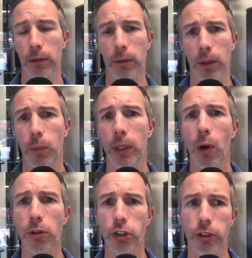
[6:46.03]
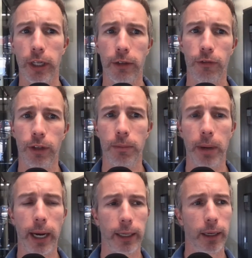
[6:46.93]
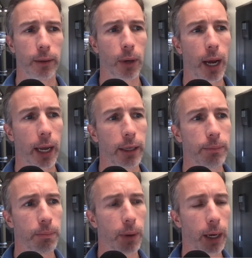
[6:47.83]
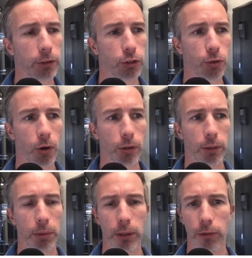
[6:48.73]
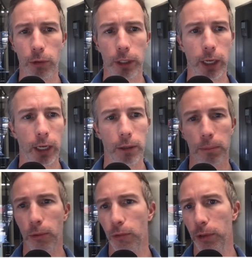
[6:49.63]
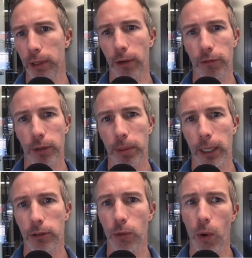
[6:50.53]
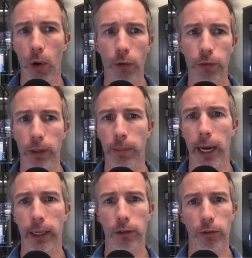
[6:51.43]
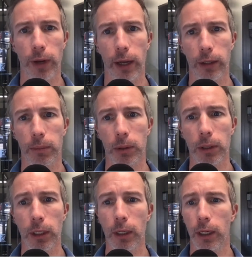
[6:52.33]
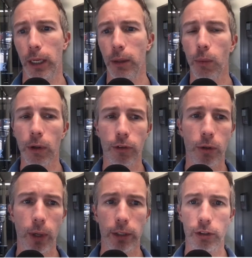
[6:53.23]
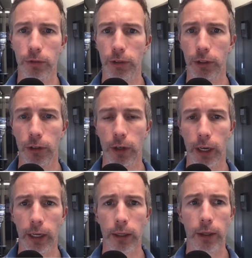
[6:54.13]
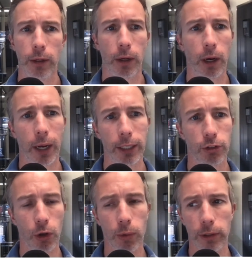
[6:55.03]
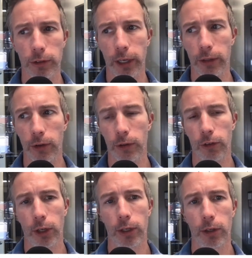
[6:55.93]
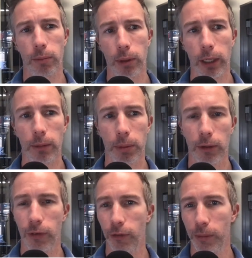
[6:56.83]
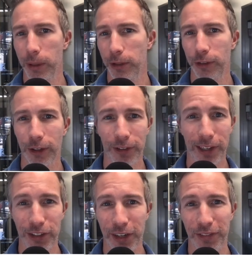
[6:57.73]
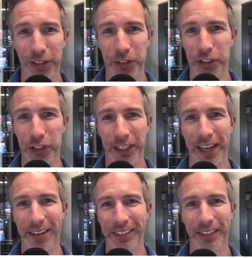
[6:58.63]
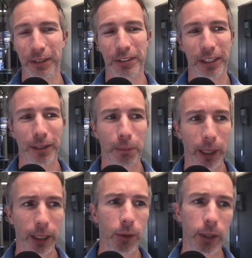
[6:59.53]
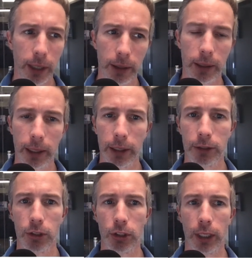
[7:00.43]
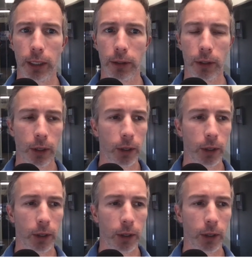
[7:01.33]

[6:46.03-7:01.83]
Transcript: Like, we all should take feedback in. I strongly believe we can improve without feedback. So all feedback is valuable. And it was a question for today. I don't intend on taking a break, but if everybody says, hey, Jeff, just chill out and go take a break, okay, like, I understand.